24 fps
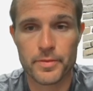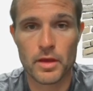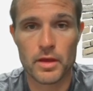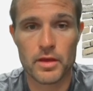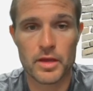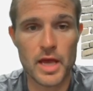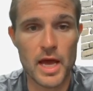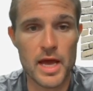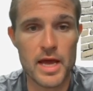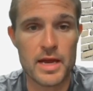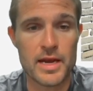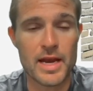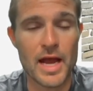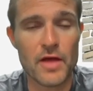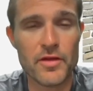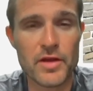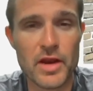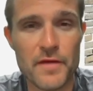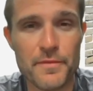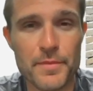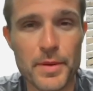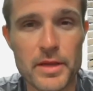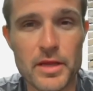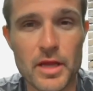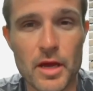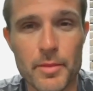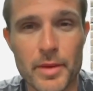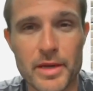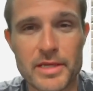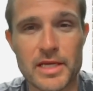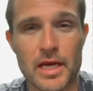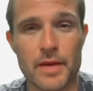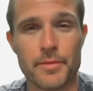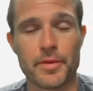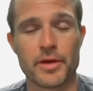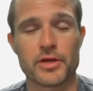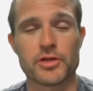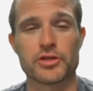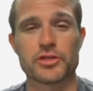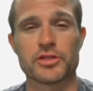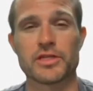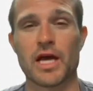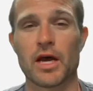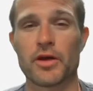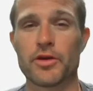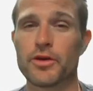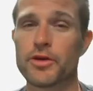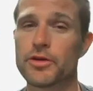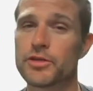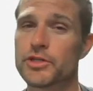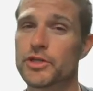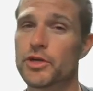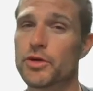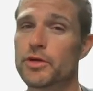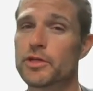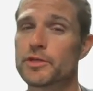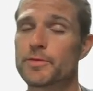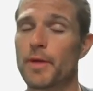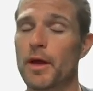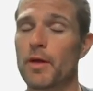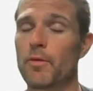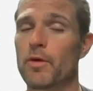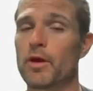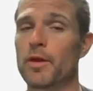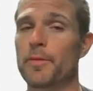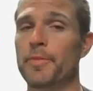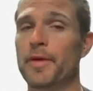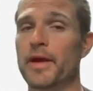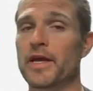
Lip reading: Okay, now that I picked out my 10 pictures, now your students might want to